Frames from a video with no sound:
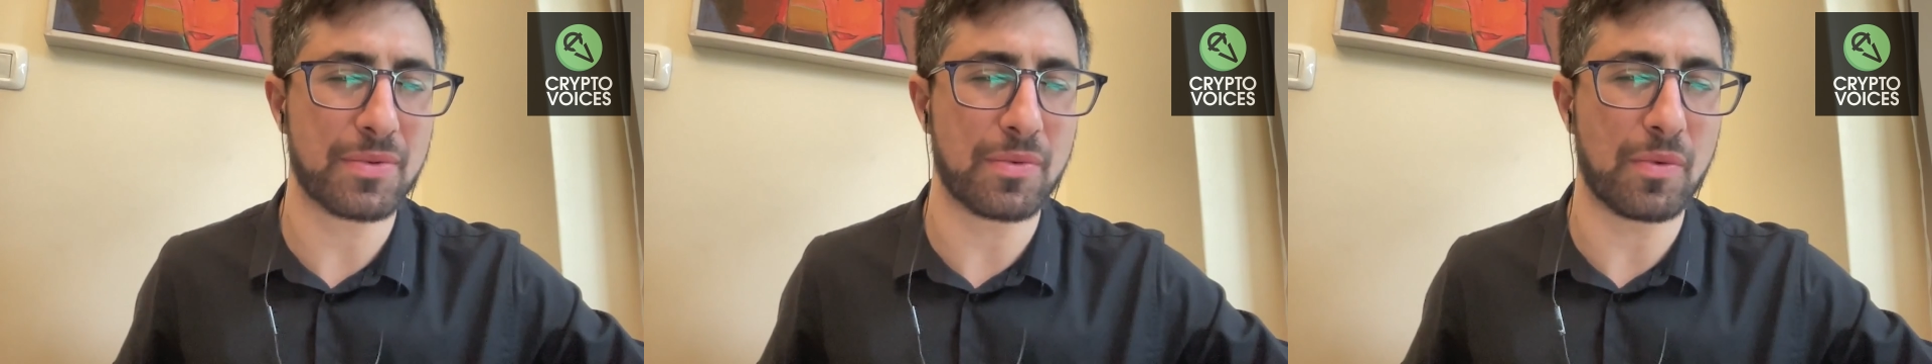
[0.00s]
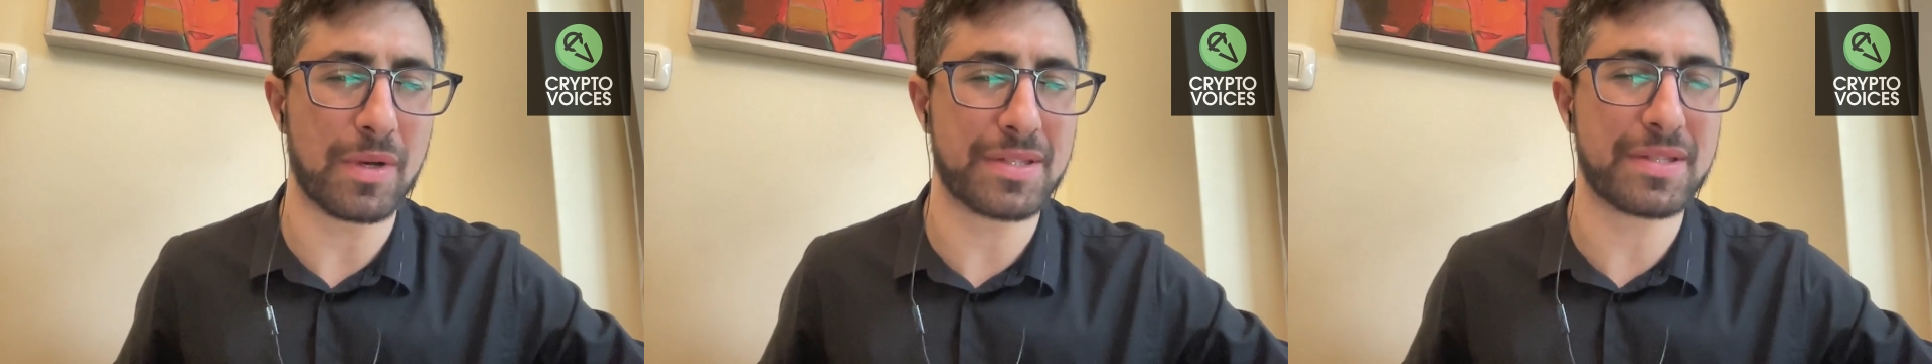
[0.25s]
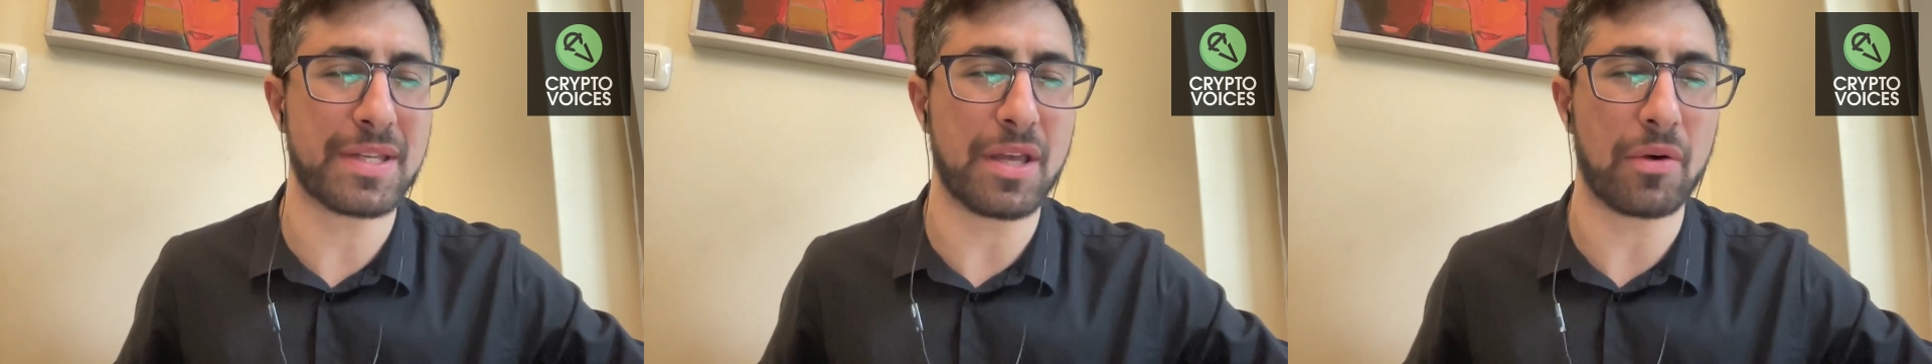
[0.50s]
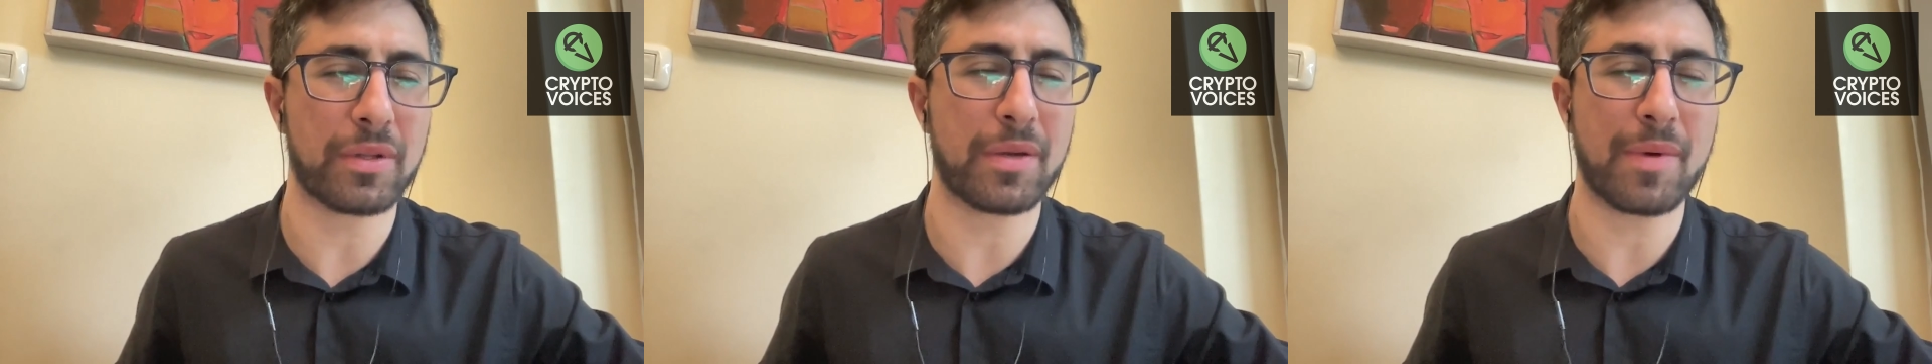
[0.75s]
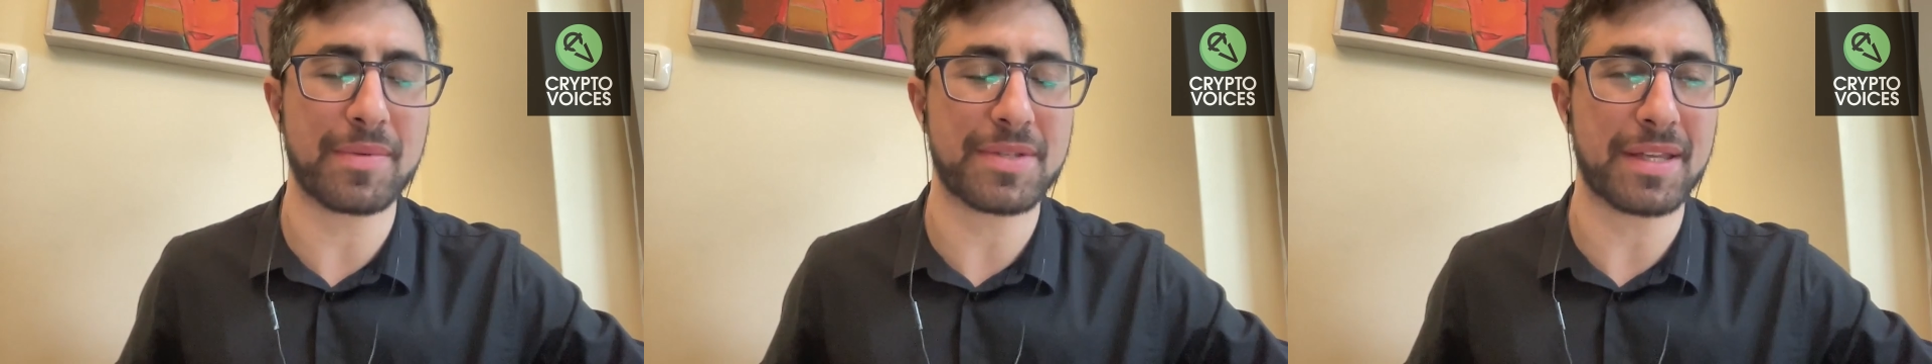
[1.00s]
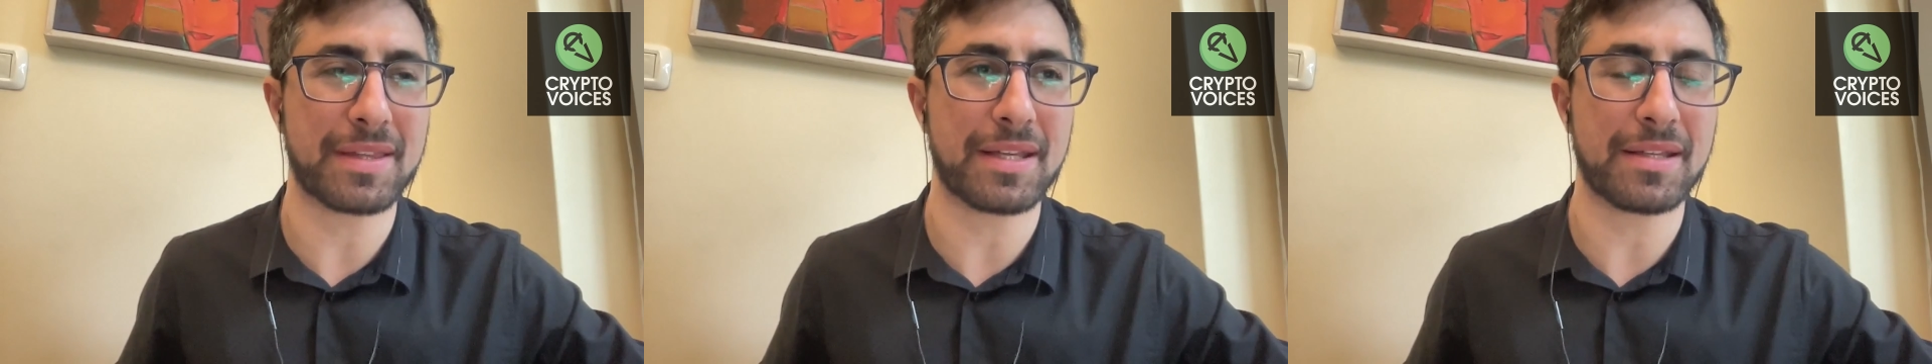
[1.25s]
was the only
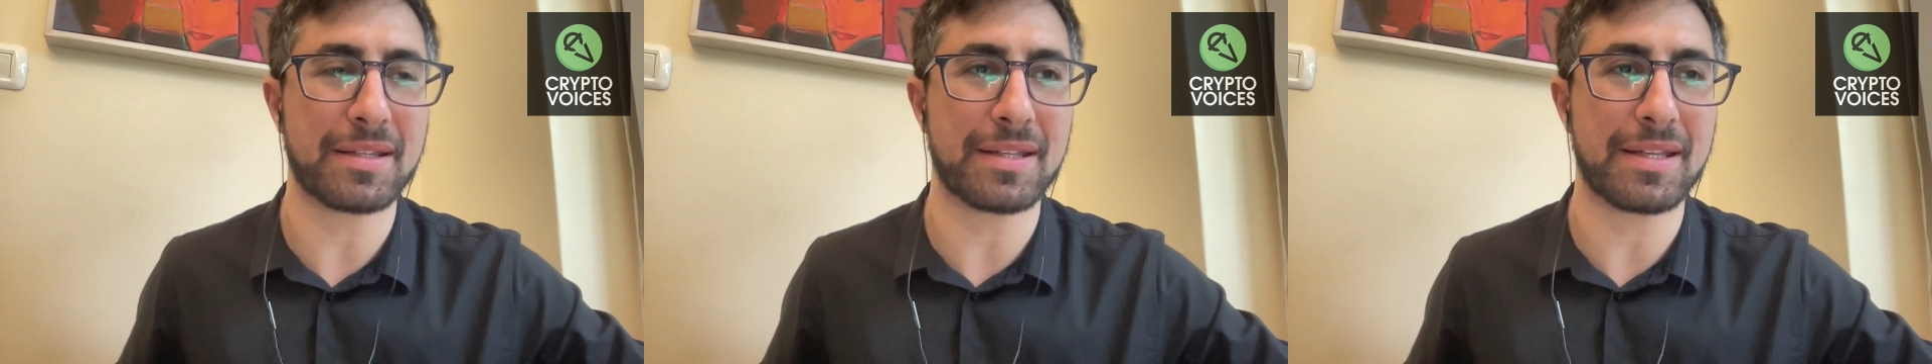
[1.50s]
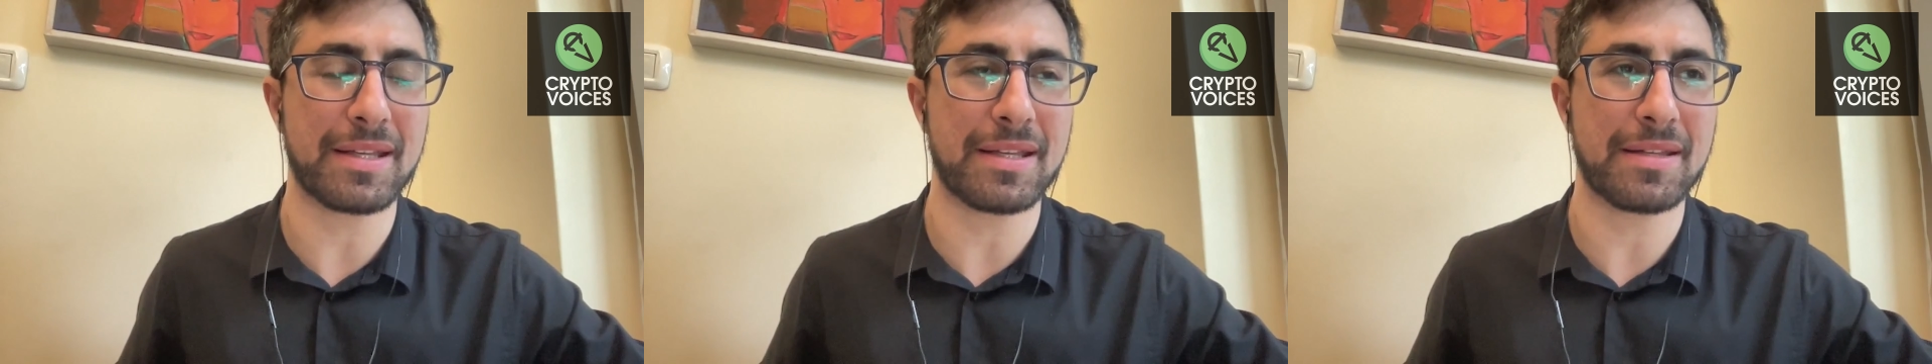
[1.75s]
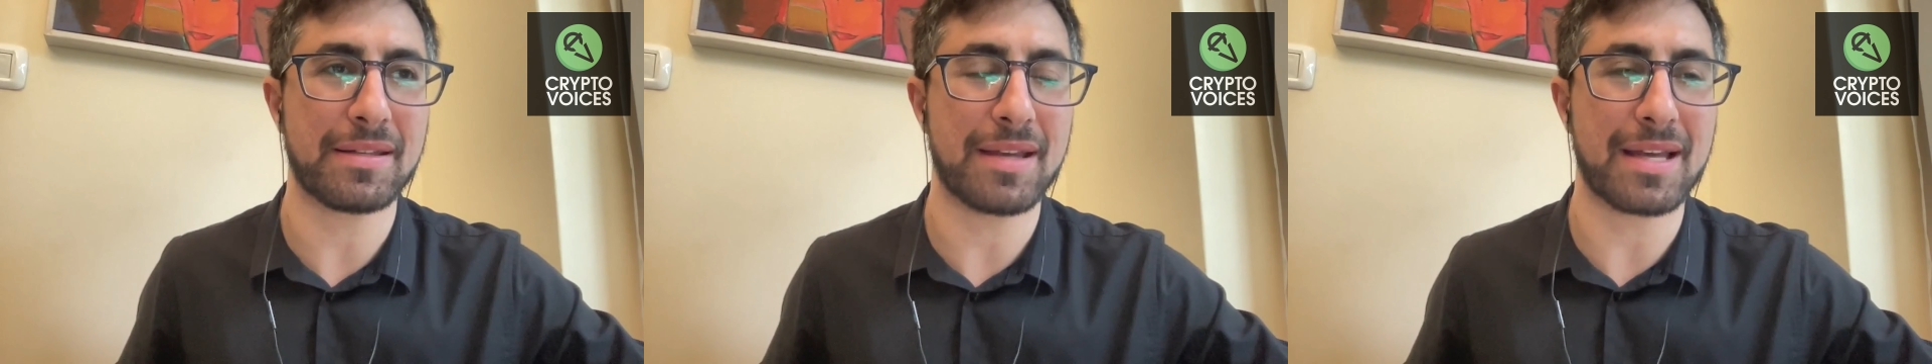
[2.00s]
website that the